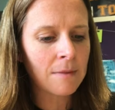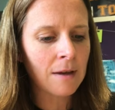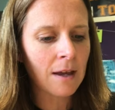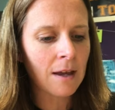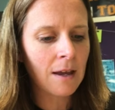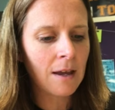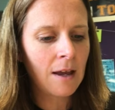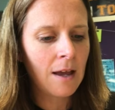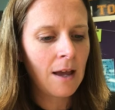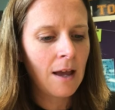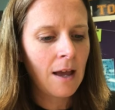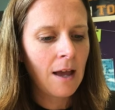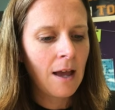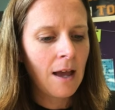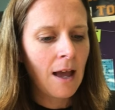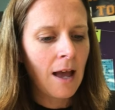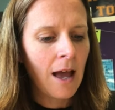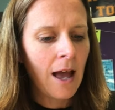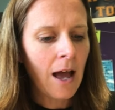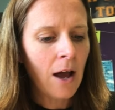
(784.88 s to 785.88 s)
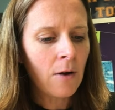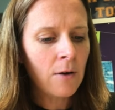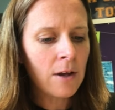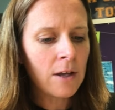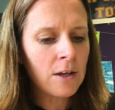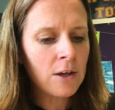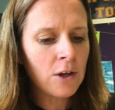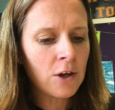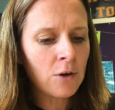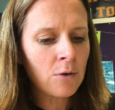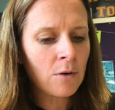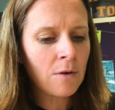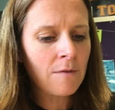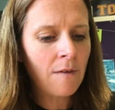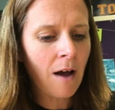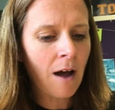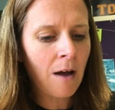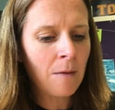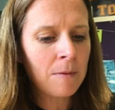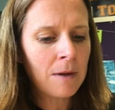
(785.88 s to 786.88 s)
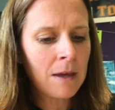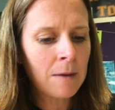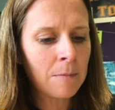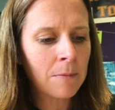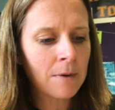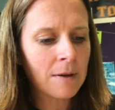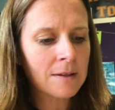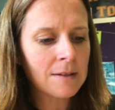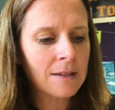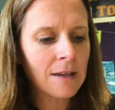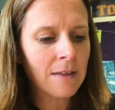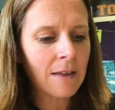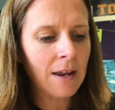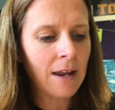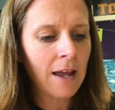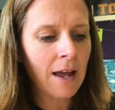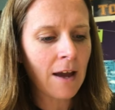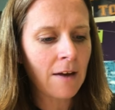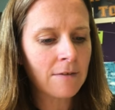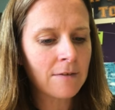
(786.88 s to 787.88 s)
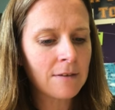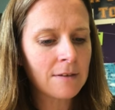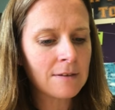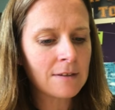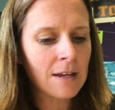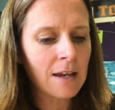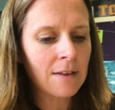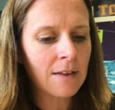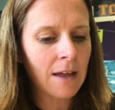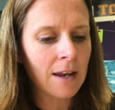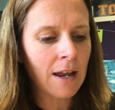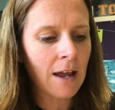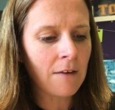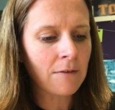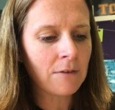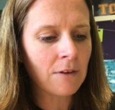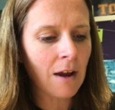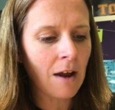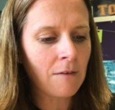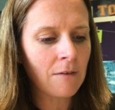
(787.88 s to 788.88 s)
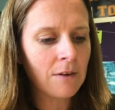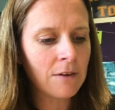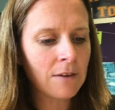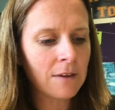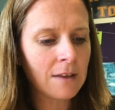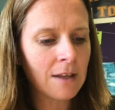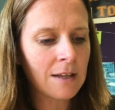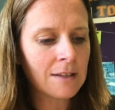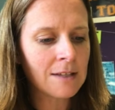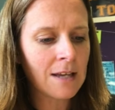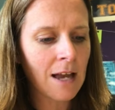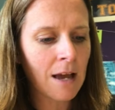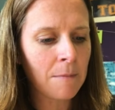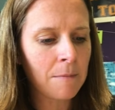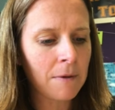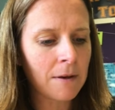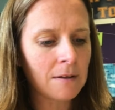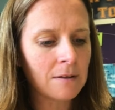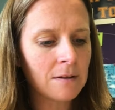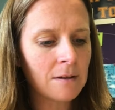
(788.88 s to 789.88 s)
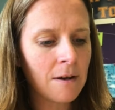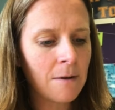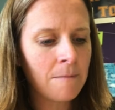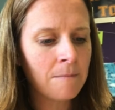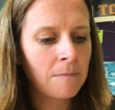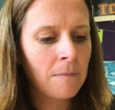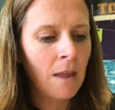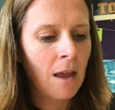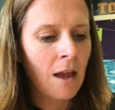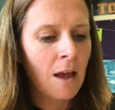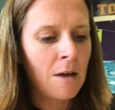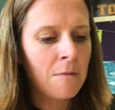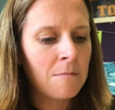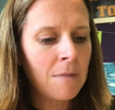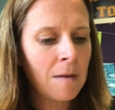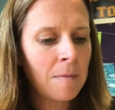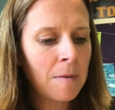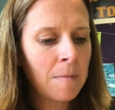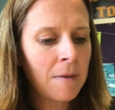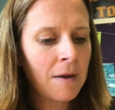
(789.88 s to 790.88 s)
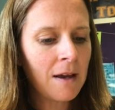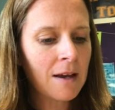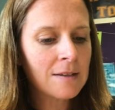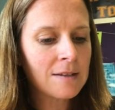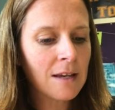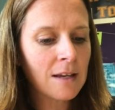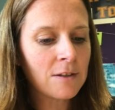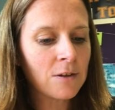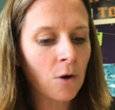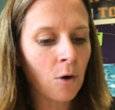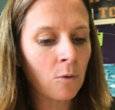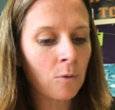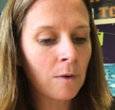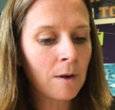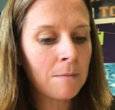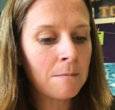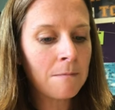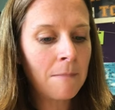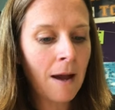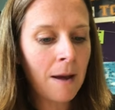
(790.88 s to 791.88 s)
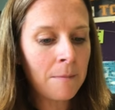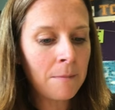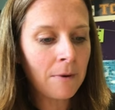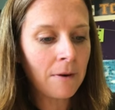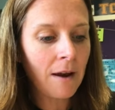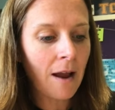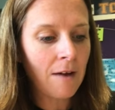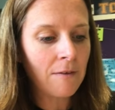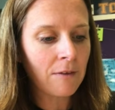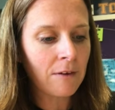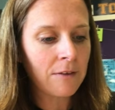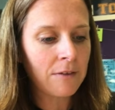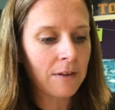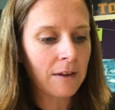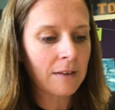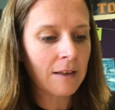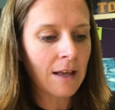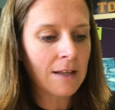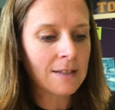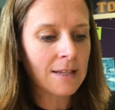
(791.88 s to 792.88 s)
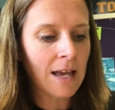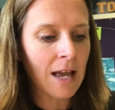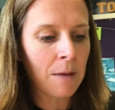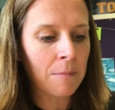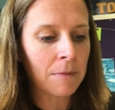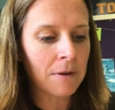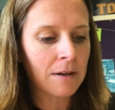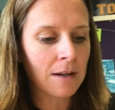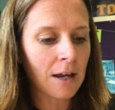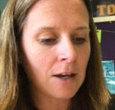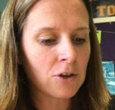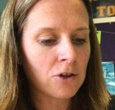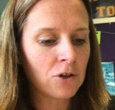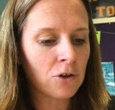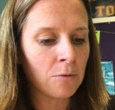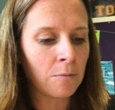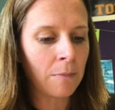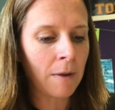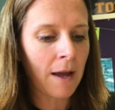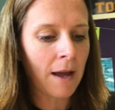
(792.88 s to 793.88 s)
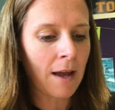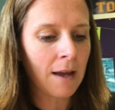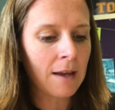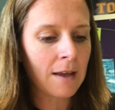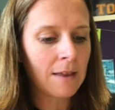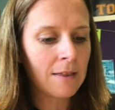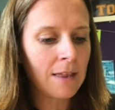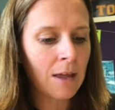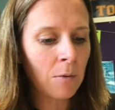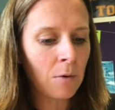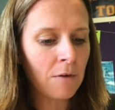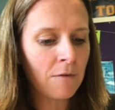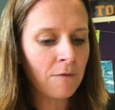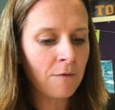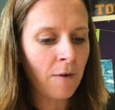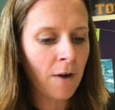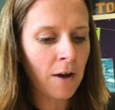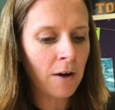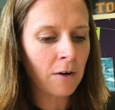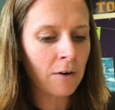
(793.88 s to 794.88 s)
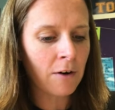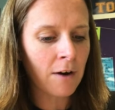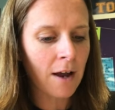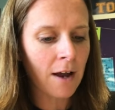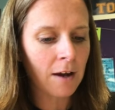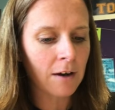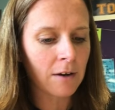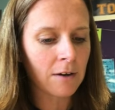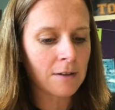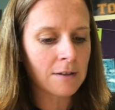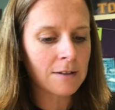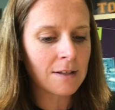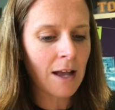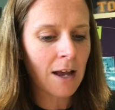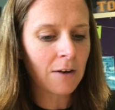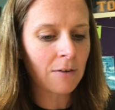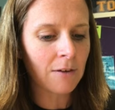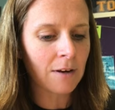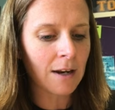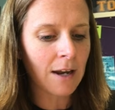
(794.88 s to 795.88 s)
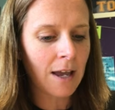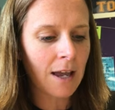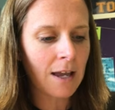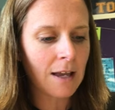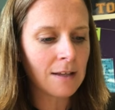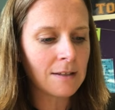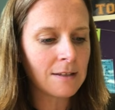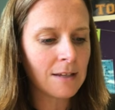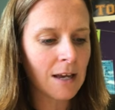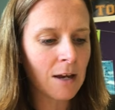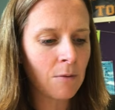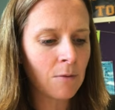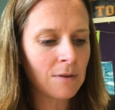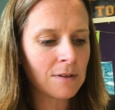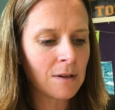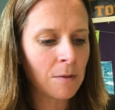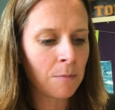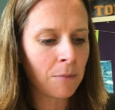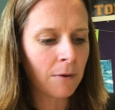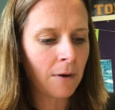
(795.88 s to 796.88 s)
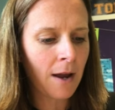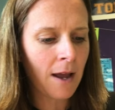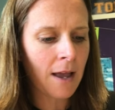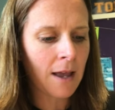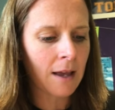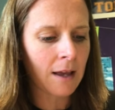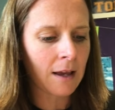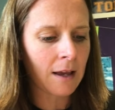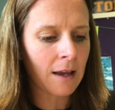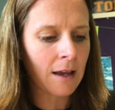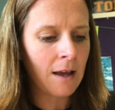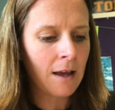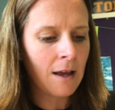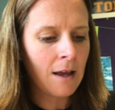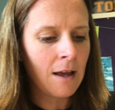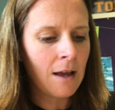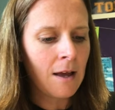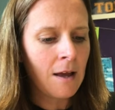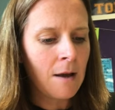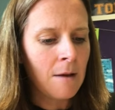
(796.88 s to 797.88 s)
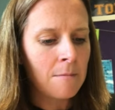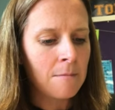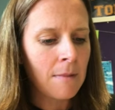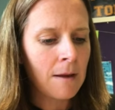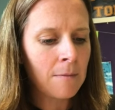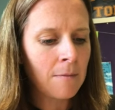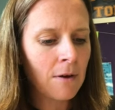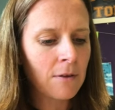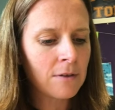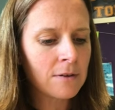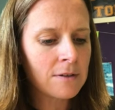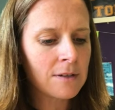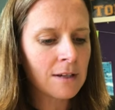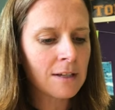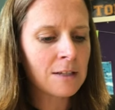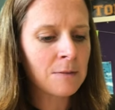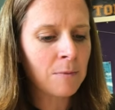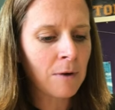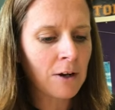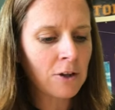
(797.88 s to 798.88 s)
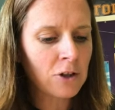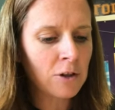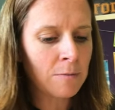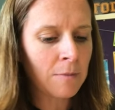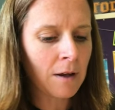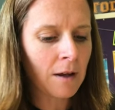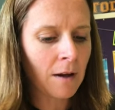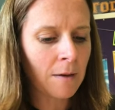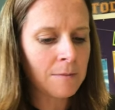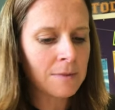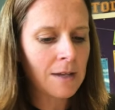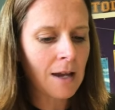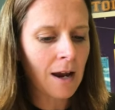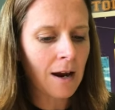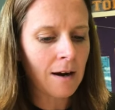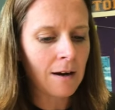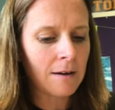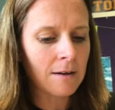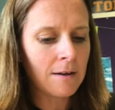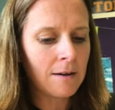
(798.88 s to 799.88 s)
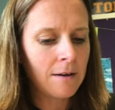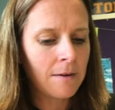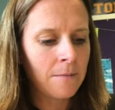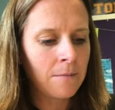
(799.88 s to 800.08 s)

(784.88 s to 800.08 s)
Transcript: me. How can you, of all people, say that, say that after everything that's happened? Maybe because I don't remember everything that's happened, I shoot back. They were firecrackers, not grenades. It was a prank. My mother's expression becomes hard.